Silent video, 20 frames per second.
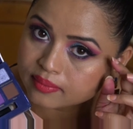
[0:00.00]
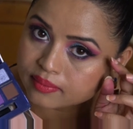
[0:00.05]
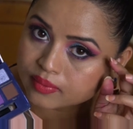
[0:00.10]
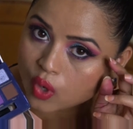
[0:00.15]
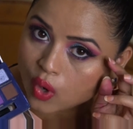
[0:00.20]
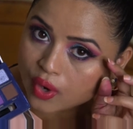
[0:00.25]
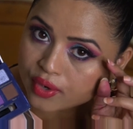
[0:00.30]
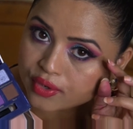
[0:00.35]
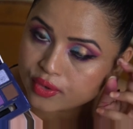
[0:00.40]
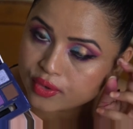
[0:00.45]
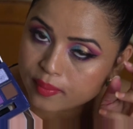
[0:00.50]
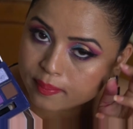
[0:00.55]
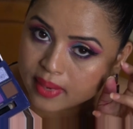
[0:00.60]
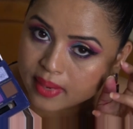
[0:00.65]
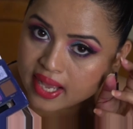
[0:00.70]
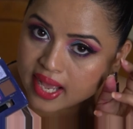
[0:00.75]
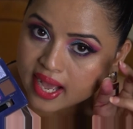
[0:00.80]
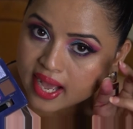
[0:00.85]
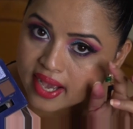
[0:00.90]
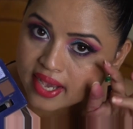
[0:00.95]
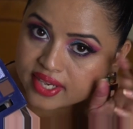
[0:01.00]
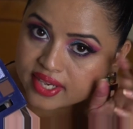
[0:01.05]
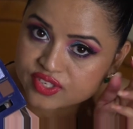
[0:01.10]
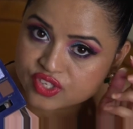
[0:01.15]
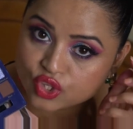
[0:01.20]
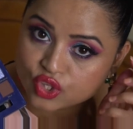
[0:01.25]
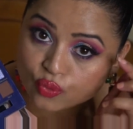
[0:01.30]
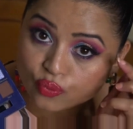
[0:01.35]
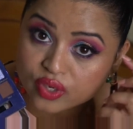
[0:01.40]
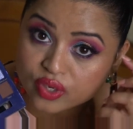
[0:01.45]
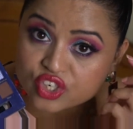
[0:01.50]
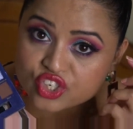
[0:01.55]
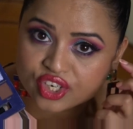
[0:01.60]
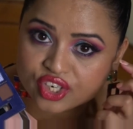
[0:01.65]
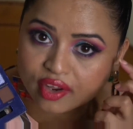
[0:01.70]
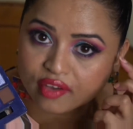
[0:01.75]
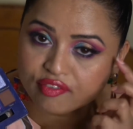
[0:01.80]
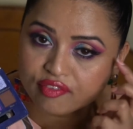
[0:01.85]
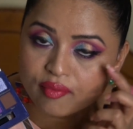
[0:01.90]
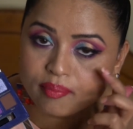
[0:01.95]
corner of my eyes, the V
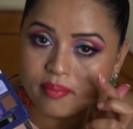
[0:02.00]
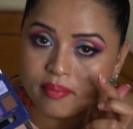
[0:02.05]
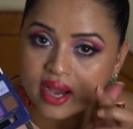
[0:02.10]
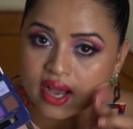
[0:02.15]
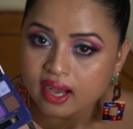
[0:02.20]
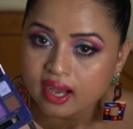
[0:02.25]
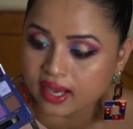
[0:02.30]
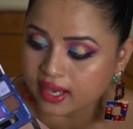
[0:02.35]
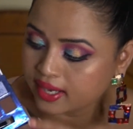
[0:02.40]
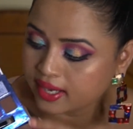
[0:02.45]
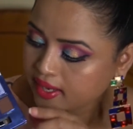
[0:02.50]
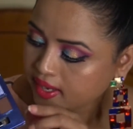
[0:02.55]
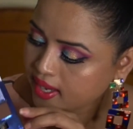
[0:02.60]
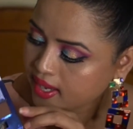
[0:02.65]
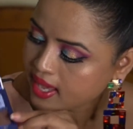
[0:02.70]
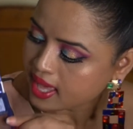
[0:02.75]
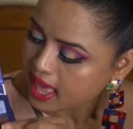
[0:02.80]
shape of my eye.